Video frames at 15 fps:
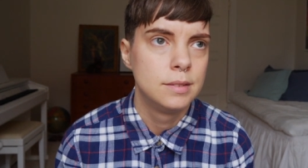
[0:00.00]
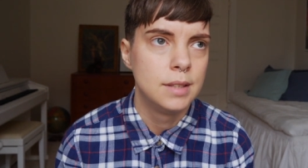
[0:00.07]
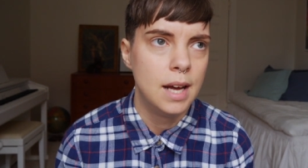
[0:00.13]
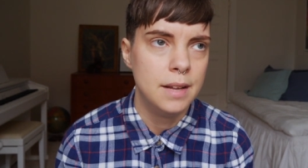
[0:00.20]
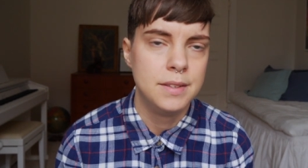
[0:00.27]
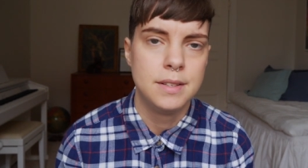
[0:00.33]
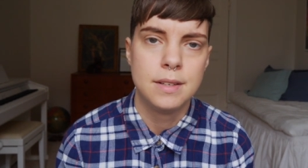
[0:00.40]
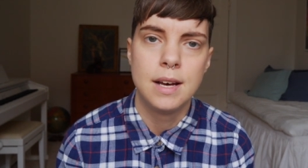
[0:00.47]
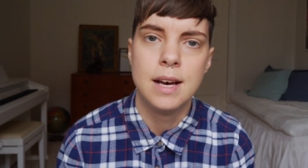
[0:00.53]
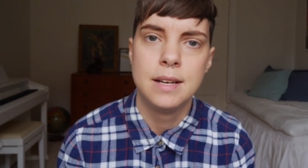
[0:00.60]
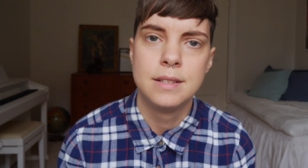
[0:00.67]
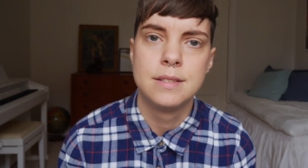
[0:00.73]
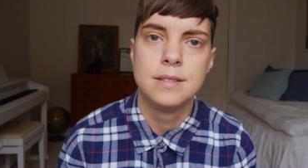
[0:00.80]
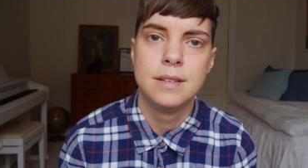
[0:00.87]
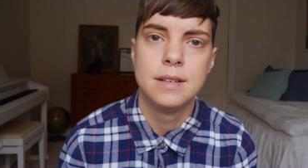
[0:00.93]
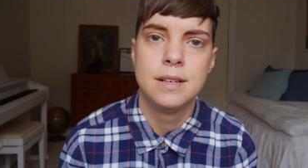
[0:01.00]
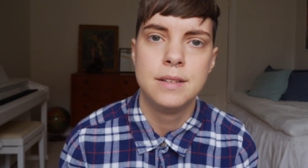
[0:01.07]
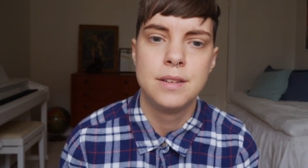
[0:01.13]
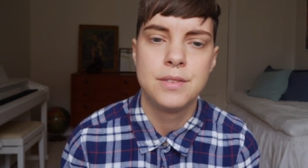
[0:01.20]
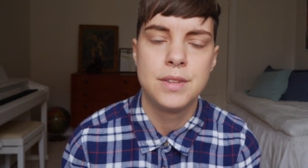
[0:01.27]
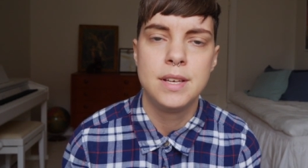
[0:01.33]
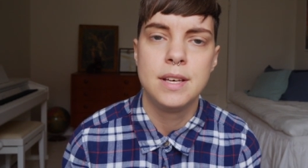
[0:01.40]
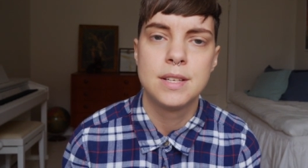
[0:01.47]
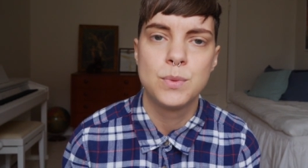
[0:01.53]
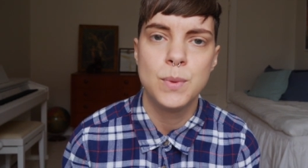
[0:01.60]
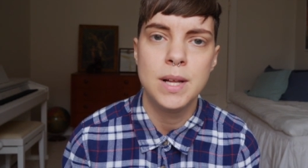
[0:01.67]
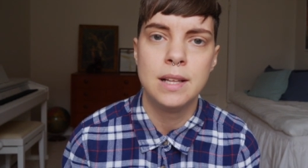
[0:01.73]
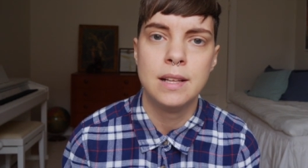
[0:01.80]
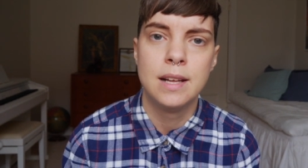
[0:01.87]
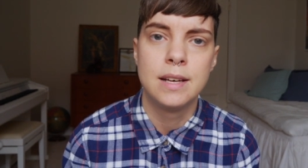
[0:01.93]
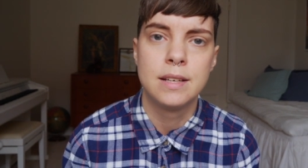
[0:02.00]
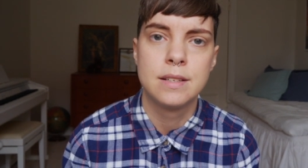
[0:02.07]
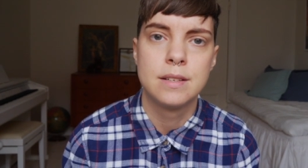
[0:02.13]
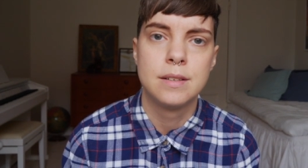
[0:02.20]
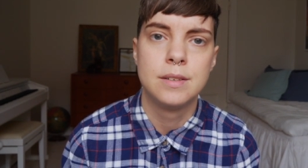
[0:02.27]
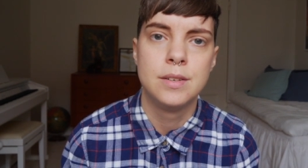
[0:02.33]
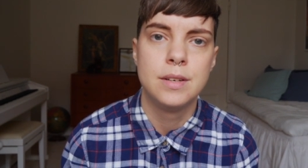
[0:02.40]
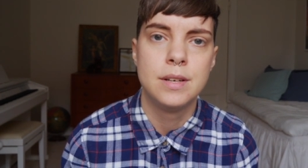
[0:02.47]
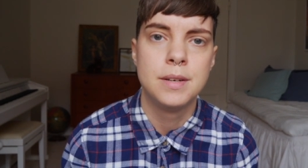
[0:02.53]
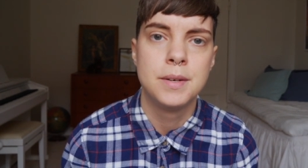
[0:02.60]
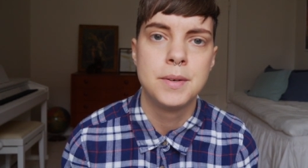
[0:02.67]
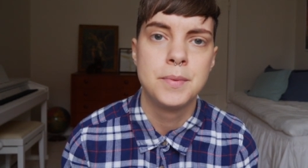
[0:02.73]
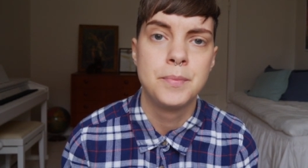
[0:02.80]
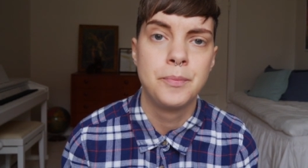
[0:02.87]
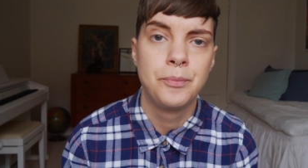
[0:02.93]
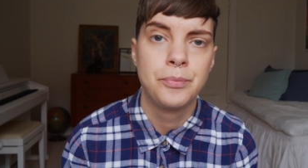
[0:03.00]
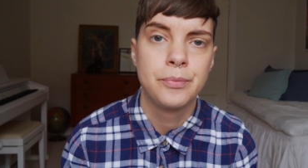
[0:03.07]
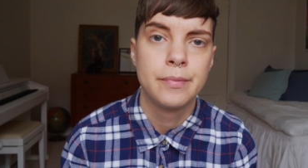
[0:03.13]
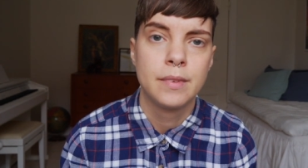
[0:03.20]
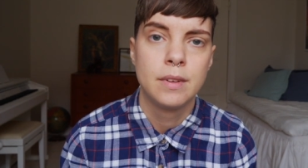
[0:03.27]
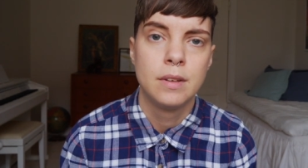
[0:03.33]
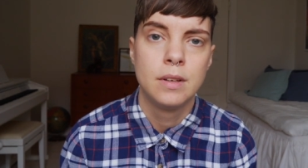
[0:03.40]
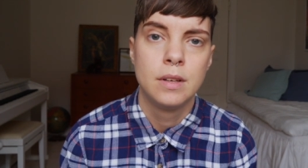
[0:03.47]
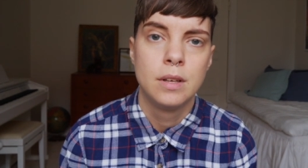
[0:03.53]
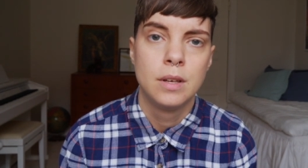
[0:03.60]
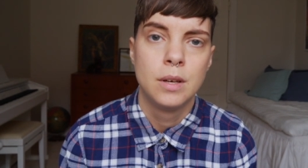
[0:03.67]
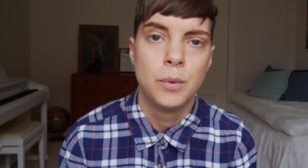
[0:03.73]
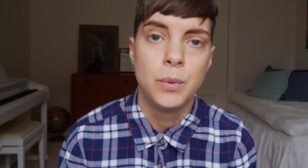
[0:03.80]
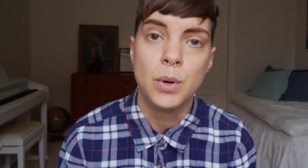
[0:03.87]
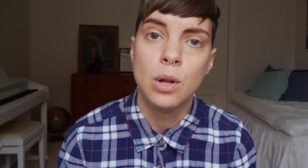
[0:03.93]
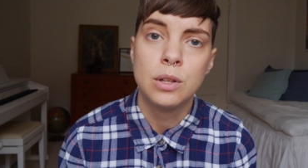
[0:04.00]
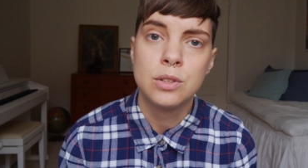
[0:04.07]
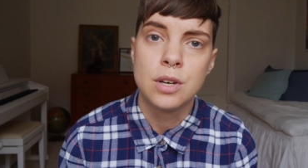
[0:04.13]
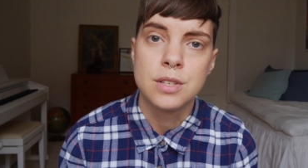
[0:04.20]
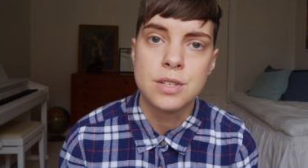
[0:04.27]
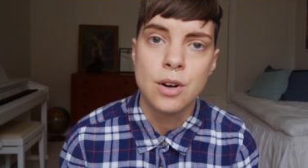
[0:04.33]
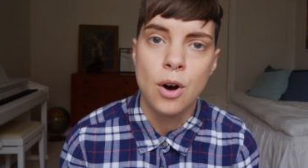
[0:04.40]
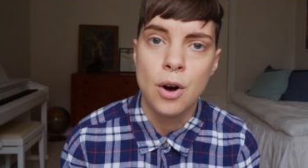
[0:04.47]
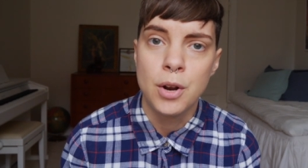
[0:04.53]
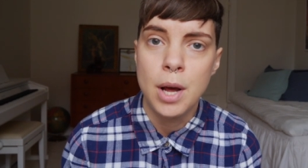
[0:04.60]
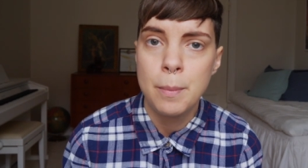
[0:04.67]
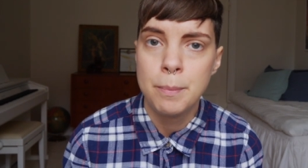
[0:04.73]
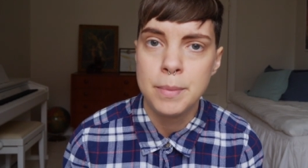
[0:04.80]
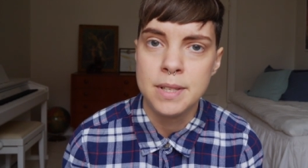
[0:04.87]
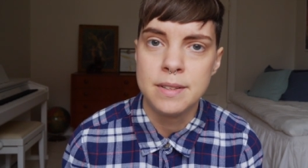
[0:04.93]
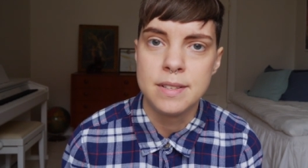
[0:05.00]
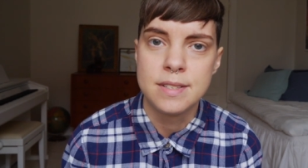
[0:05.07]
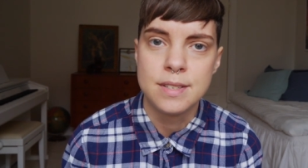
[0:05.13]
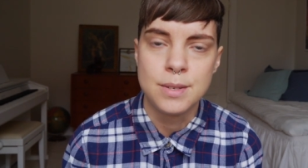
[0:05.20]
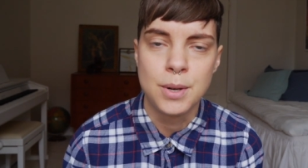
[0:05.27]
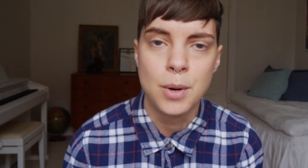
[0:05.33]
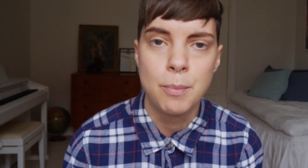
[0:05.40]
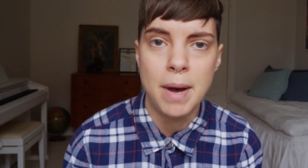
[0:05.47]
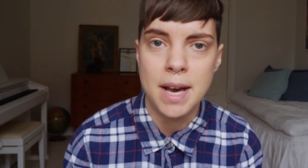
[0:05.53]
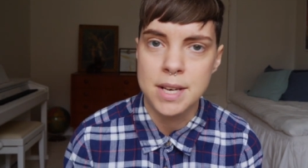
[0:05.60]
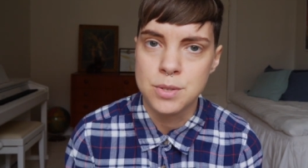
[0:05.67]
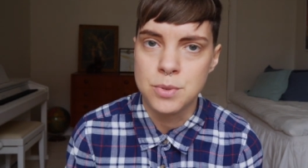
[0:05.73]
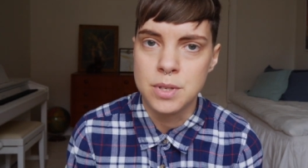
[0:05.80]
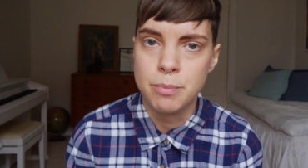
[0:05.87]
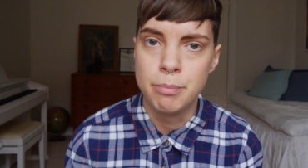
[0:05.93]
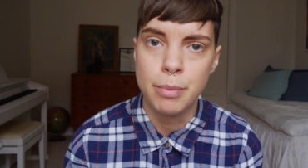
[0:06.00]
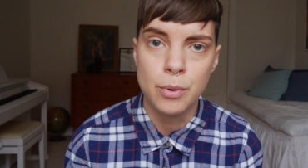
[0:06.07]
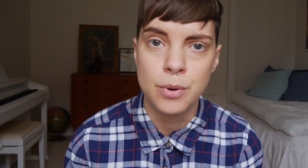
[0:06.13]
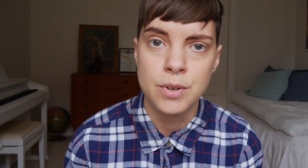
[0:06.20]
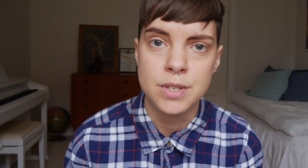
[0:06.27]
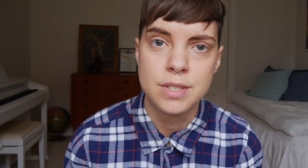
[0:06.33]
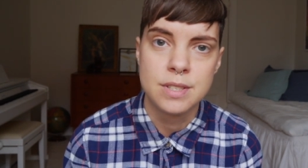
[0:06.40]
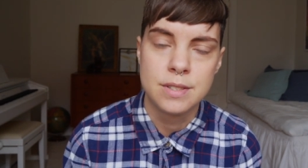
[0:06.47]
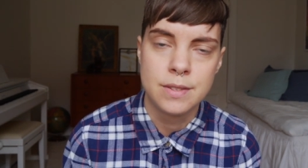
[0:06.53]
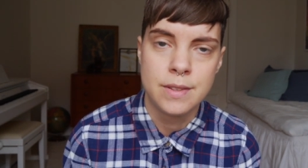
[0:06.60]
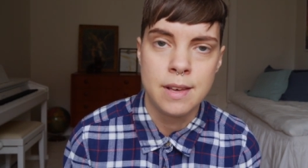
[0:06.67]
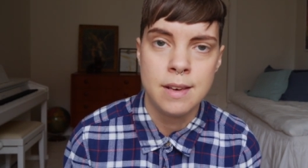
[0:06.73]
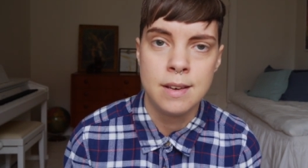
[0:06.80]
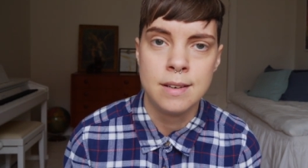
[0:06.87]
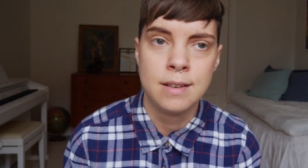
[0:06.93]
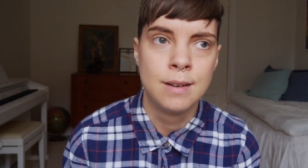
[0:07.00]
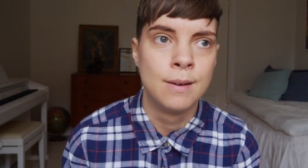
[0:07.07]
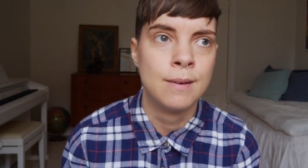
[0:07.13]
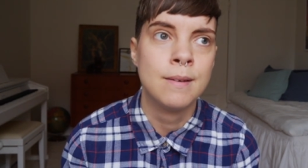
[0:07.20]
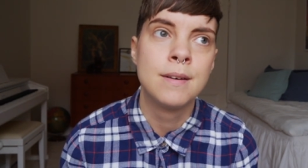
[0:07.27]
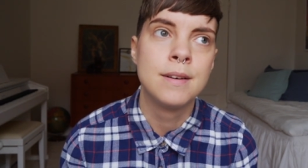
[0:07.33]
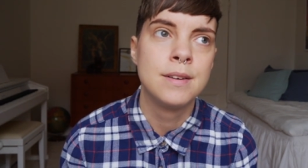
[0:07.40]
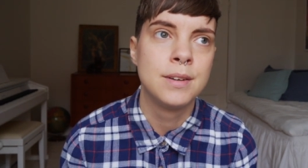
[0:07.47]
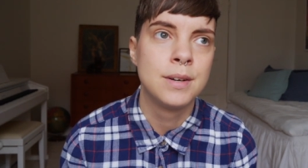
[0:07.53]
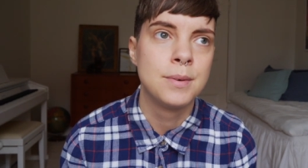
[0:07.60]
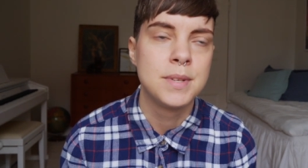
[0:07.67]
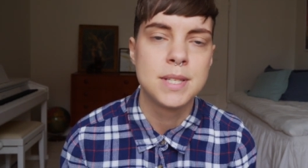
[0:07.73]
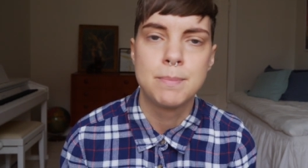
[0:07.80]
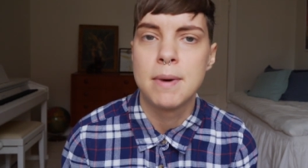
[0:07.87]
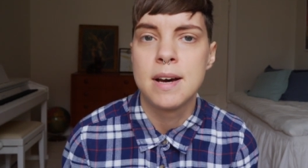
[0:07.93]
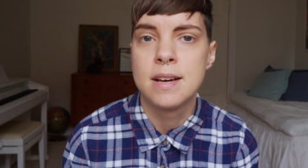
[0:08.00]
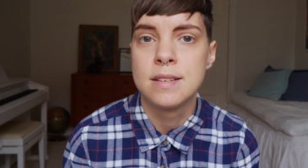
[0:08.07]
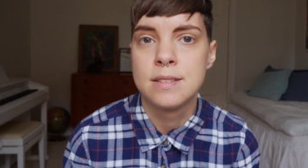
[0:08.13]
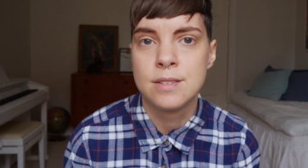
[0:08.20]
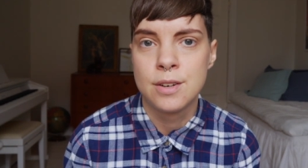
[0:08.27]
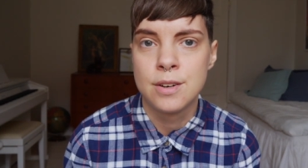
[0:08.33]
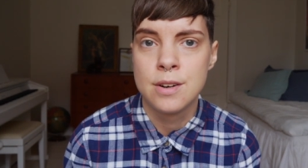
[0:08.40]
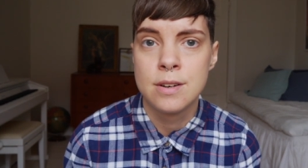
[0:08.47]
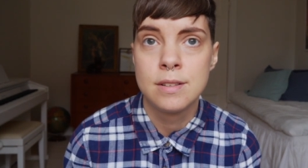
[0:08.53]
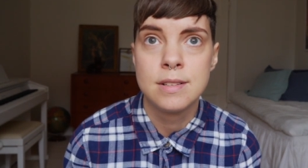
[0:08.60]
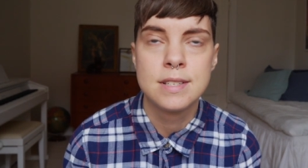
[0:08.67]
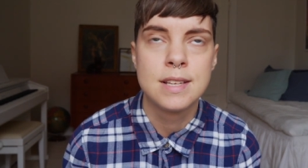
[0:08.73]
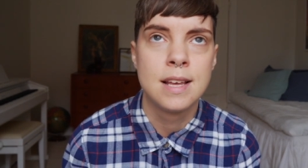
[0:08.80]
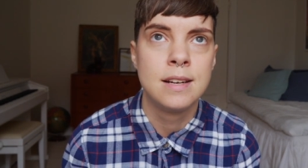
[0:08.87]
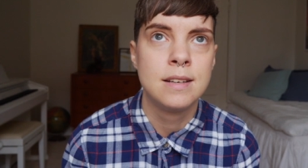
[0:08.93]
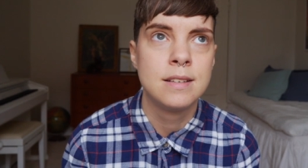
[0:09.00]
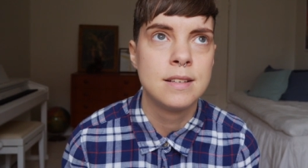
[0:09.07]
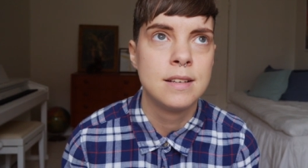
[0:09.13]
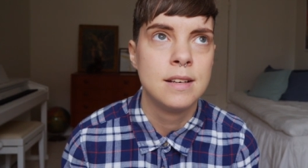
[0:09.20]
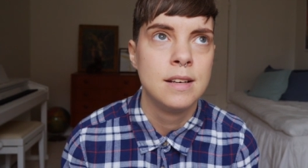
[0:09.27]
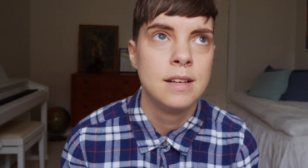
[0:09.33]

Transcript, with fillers: and and and the thing as well, like um, we all got caught up in this, you know, Backstreet Boys thing or you know the Spice Girls, and